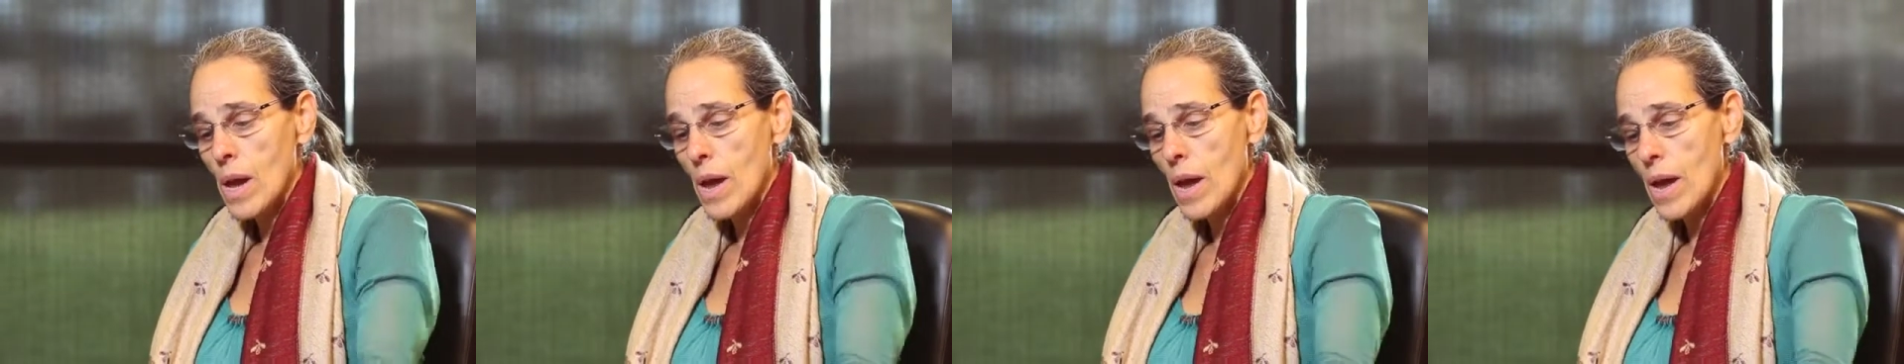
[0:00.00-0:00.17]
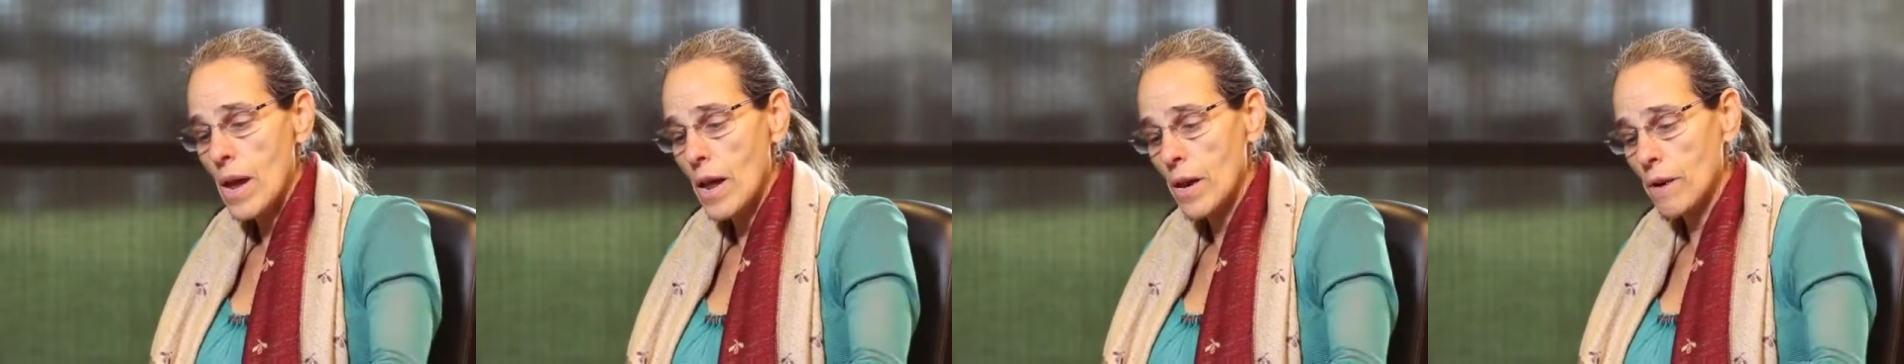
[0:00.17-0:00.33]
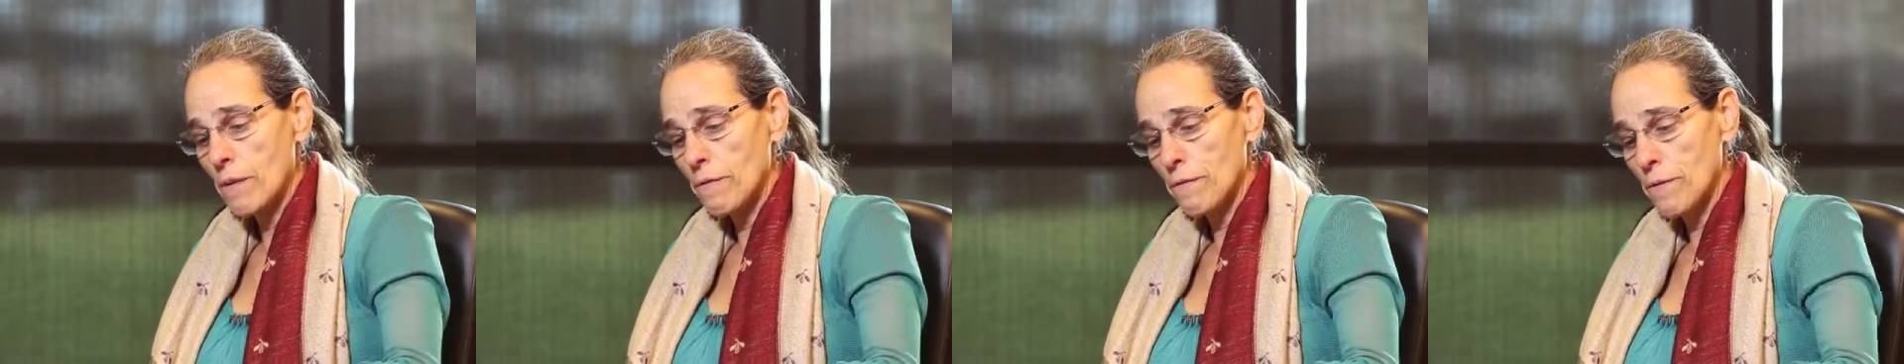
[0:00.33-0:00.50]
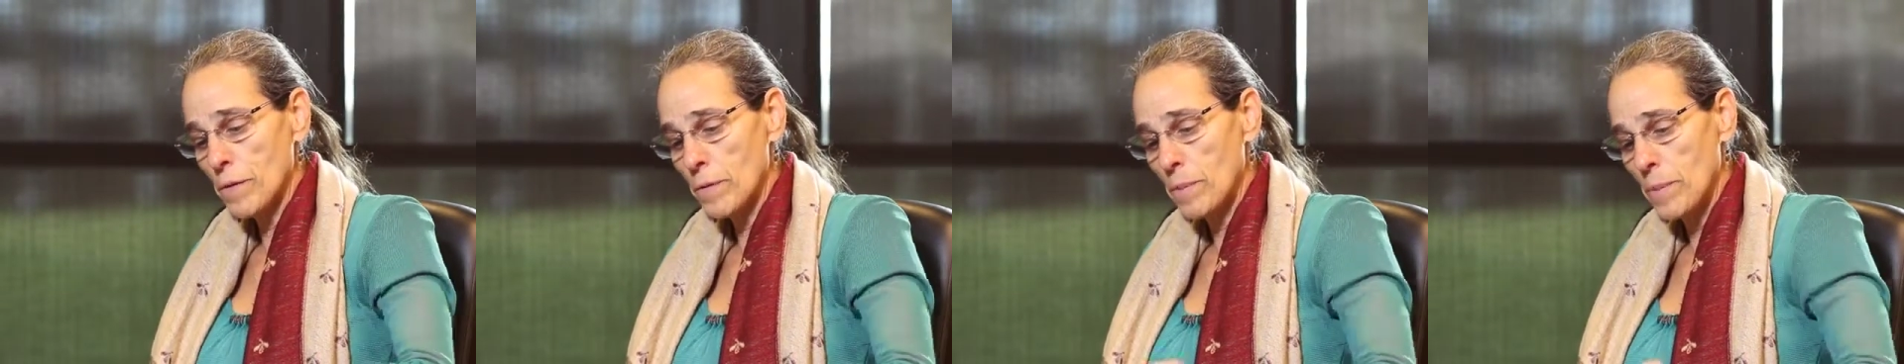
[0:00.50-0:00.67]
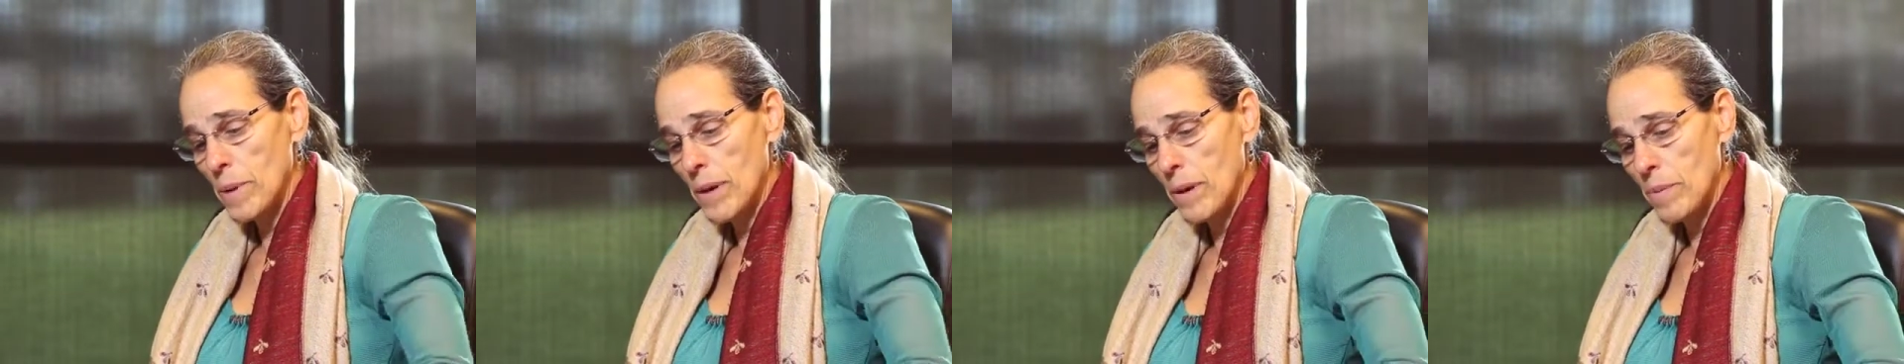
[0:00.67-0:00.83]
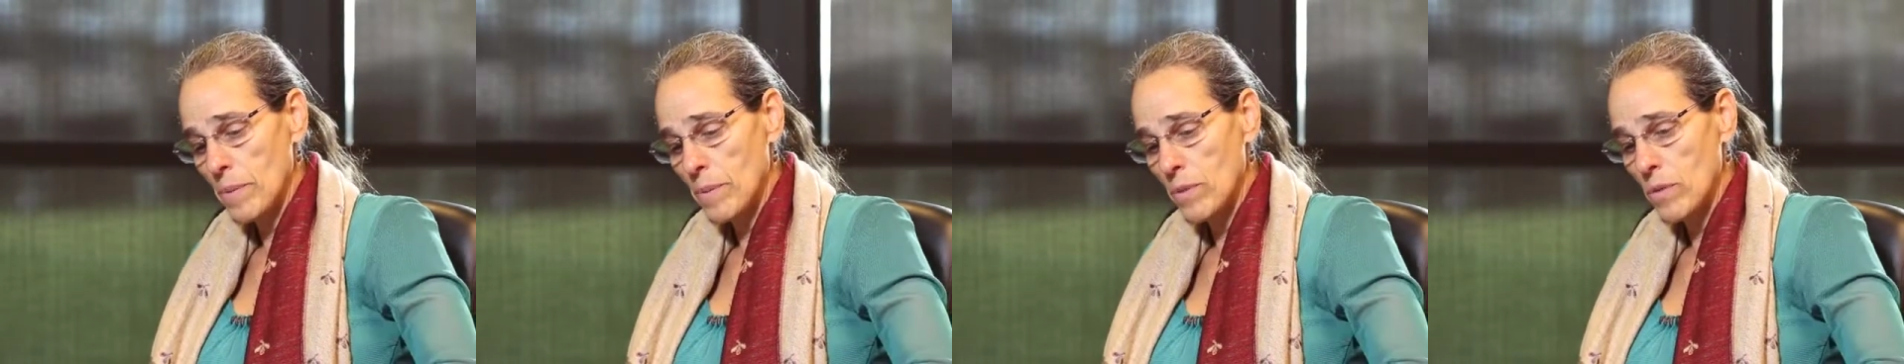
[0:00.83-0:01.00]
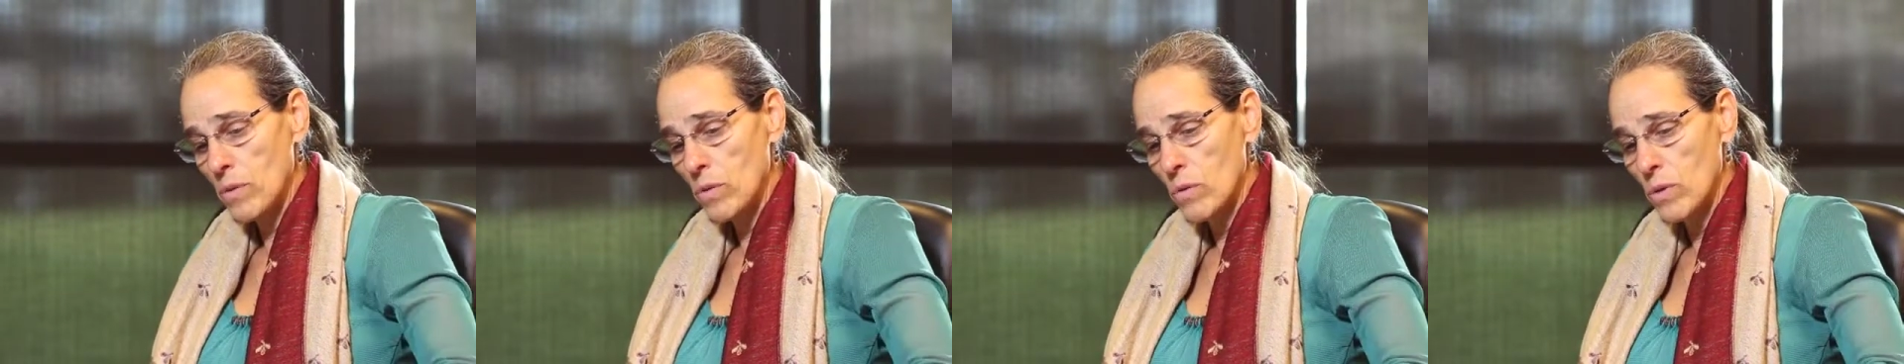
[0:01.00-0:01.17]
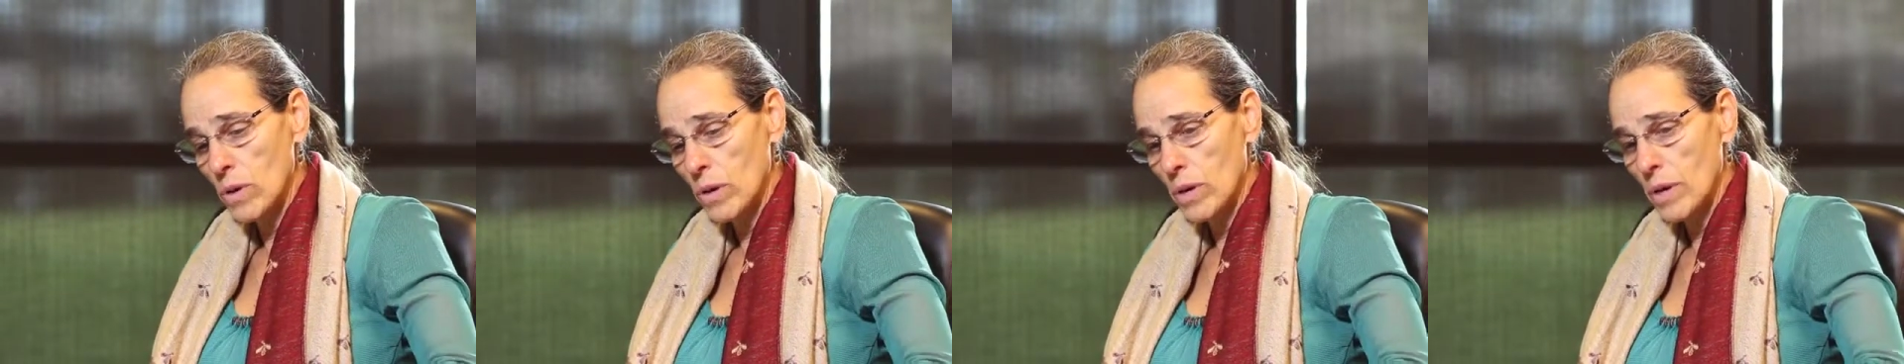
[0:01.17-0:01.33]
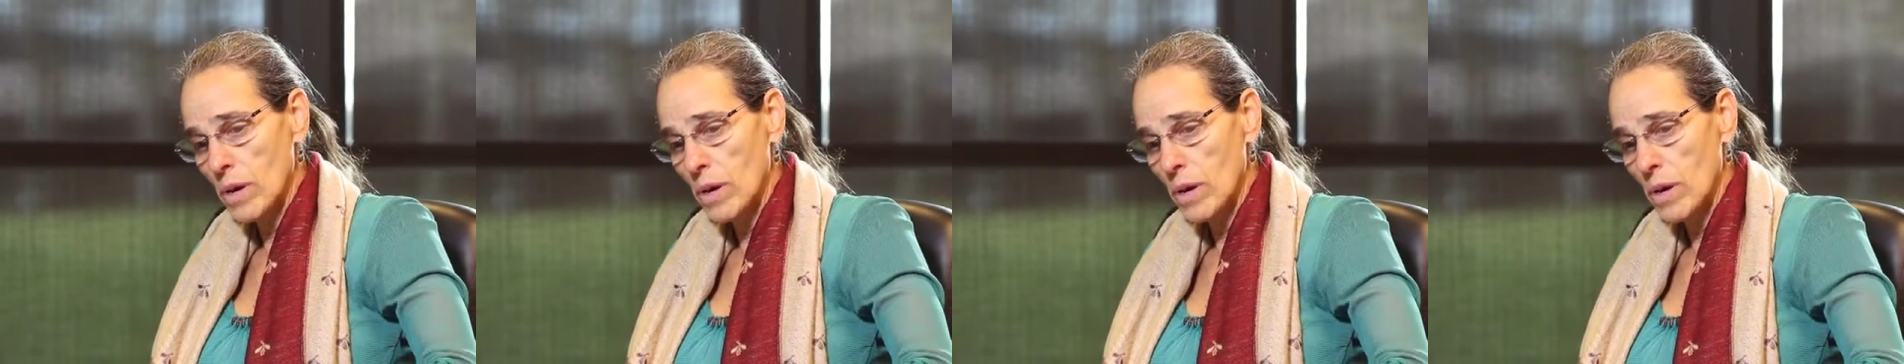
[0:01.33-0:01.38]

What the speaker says: And for people who are